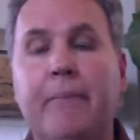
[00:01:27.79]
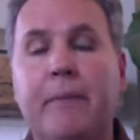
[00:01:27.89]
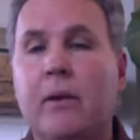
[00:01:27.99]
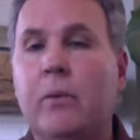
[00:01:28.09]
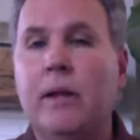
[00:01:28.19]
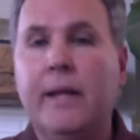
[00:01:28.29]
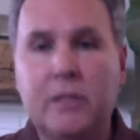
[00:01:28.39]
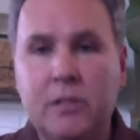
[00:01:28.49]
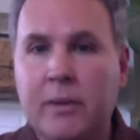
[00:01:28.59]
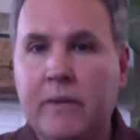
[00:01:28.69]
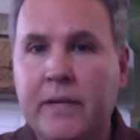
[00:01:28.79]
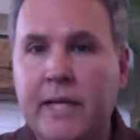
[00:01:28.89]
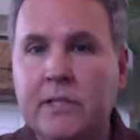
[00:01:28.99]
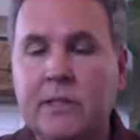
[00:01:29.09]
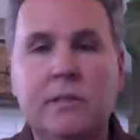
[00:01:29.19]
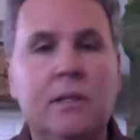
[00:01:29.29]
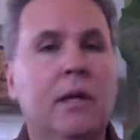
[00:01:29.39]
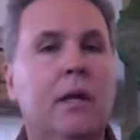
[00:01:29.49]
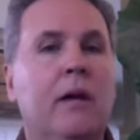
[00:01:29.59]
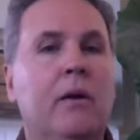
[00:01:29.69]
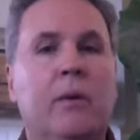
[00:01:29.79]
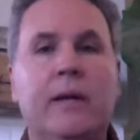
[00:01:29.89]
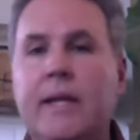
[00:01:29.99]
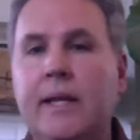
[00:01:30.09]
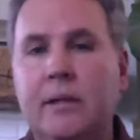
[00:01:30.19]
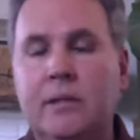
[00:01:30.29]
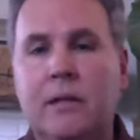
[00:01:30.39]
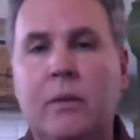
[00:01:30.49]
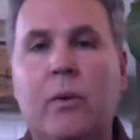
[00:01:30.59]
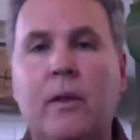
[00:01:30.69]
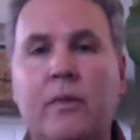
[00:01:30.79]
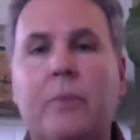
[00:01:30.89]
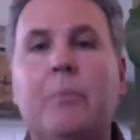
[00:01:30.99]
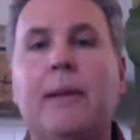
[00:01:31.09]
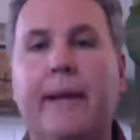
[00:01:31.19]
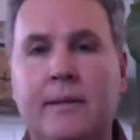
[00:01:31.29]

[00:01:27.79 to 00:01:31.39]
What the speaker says: I don't want extra modifications. I don't want anything else. I want the plant.